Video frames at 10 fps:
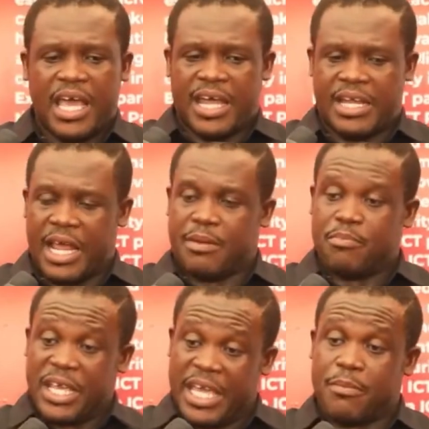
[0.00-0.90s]
and
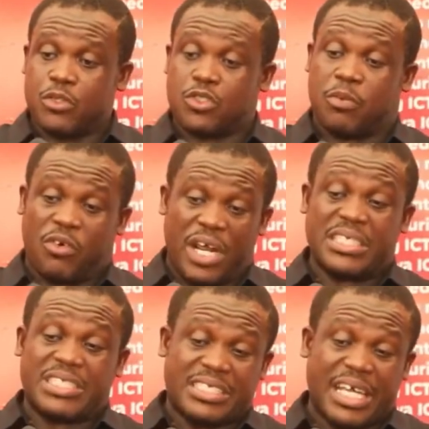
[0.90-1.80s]
being able to
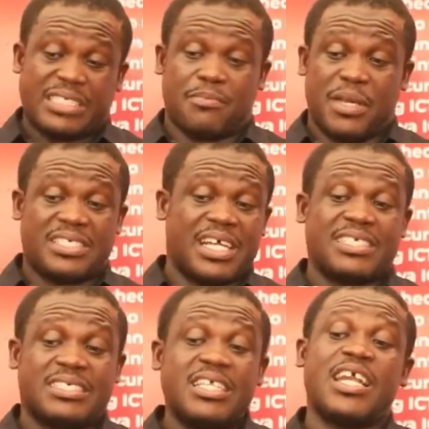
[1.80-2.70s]
create the database
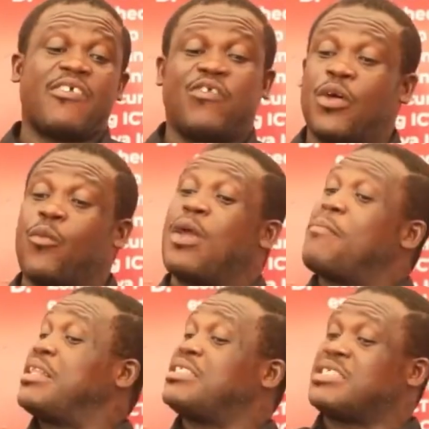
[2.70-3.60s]
that's needed for the
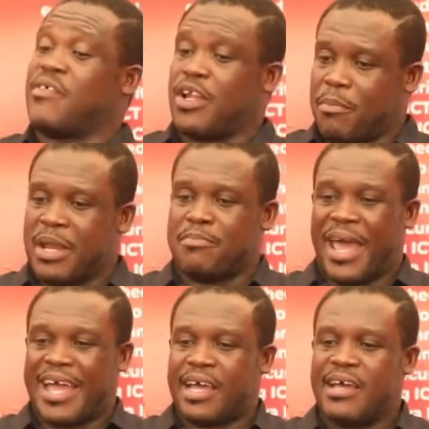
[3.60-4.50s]
Women's Development
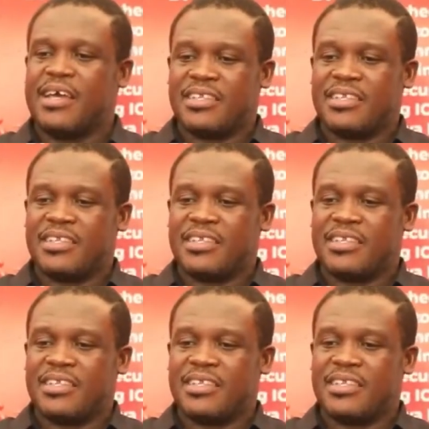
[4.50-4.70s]
Bank